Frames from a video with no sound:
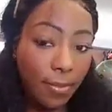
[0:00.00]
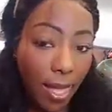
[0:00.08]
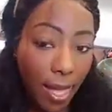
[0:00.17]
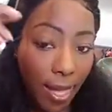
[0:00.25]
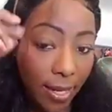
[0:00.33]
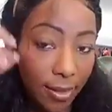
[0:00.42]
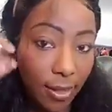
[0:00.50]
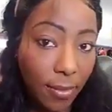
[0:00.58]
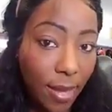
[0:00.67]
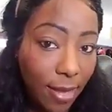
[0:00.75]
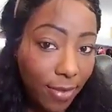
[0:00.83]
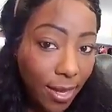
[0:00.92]
I end up
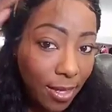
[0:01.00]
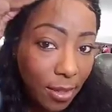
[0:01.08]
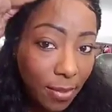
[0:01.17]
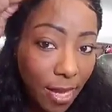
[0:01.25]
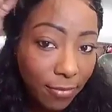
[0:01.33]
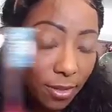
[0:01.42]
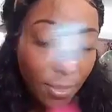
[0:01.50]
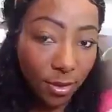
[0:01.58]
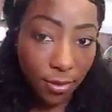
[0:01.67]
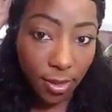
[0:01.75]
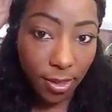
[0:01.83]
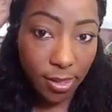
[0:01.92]
having to
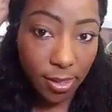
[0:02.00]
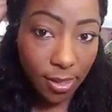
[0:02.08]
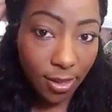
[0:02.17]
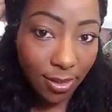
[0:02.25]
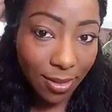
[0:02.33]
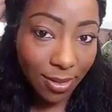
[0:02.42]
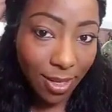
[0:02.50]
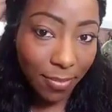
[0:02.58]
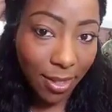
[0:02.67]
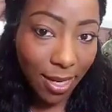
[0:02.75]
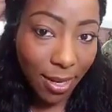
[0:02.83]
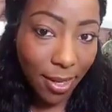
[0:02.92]
do this. I
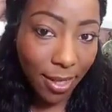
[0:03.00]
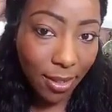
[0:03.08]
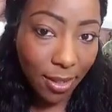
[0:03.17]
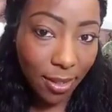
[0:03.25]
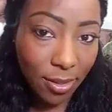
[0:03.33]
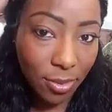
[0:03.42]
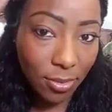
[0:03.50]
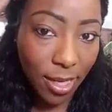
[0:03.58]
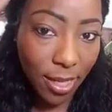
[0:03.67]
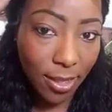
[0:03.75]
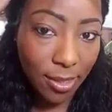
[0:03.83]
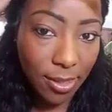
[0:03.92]
mean, I can get 2
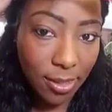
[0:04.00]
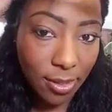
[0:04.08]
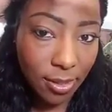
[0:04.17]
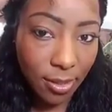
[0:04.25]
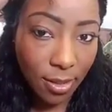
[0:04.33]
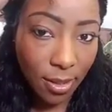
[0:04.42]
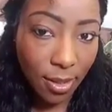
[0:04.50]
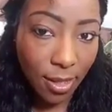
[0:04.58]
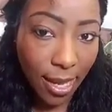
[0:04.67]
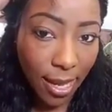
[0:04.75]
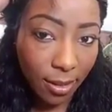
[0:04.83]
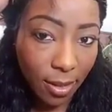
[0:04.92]
days
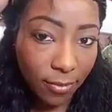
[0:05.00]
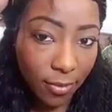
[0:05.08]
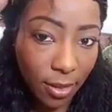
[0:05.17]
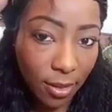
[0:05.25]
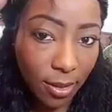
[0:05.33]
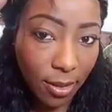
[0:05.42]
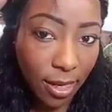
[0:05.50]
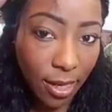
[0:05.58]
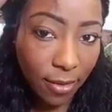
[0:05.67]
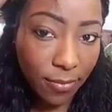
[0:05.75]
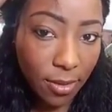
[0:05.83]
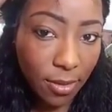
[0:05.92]
out of it, and then I
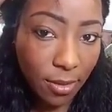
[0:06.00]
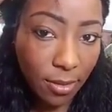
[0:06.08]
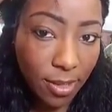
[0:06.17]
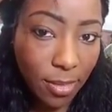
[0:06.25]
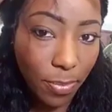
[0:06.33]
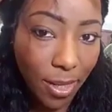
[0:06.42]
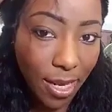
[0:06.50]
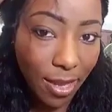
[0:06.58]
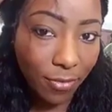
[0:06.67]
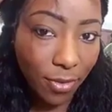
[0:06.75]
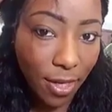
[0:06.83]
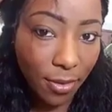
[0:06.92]
have to do this. But
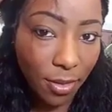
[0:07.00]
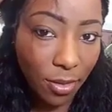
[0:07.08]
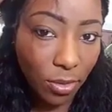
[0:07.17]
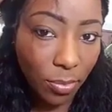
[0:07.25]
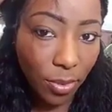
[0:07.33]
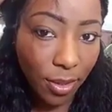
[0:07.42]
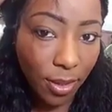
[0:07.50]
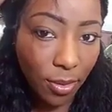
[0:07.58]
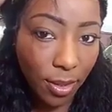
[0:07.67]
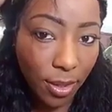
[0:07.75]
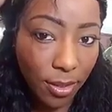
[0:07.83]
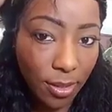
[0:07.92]
I've learned to do it pretty
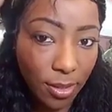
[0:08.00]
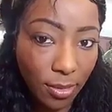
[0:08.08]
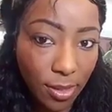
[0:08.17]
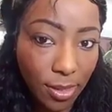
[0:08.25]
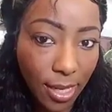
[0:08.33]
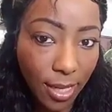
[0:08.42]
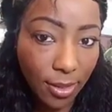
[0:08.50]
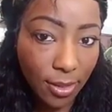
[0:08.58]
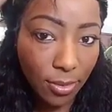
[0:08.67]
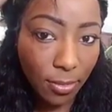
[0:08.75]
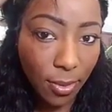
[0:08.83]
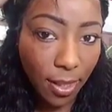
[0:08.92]
quickly, so it's not
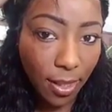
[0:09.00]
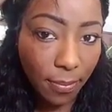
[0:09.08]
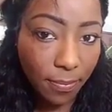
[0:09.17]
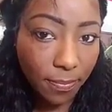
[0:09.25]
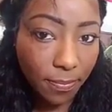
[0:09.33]
too bad.